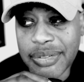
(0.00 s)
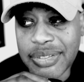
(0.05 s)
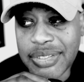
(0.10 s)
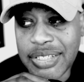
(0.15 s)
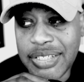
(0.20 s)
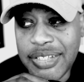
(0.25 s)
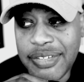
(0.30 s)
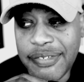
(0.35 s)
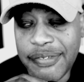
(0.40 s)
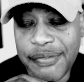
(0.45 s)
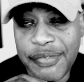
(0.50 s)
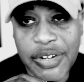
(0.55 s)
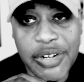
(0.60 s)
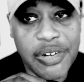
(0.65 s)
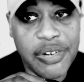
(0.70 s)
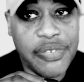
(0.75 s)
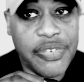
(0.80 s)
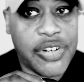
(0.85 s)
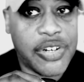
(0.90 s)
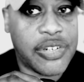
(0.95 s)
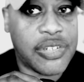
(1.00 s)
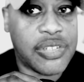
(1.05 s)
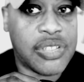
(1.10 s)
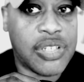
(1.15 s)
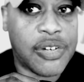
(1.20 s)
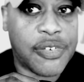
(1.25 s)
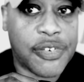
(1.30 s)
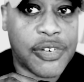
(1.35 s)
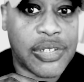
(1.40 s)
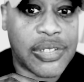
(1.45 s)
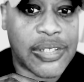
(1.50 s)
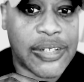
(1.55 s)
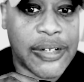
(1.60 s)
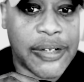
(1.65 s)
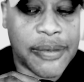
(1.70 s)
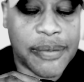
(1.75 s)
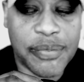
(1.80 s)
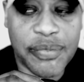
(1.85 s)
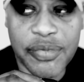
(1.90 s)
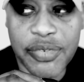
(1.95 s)
thing very, very
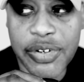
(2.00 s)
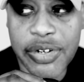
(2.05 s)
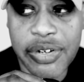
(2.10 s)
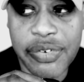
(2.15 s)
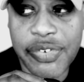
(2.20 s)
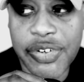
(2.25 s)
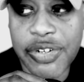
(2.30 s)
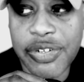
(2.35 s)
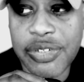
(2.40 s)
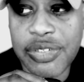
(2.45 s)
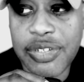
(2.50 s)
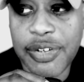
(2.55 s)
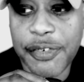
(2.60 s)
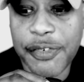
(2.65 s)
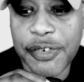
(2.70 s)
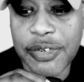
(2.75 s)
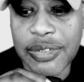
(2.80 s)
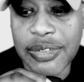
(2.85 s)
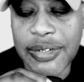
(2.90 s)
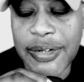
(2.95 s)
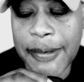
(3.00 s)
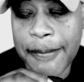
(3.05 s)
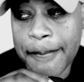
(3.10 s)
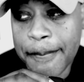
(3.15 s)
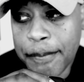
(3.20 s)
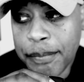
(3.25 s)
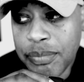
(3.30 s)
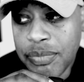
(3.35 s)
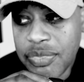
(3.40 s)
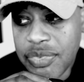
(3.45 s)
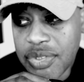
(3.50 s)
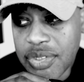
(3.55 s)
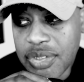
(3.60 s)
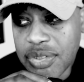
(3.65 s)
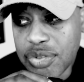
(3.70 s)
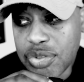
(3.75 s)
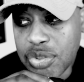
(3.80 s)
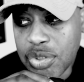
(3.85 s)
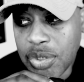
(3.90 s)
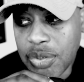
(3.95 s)
differently. Very, very differently.
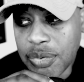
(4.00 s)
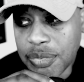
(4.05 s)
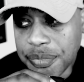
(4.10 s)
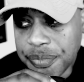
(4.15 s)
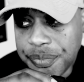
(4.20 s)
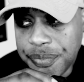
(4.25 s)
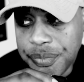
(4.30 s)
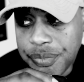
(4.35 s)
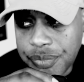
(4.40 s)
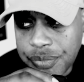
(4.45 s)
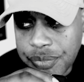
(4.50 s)
So,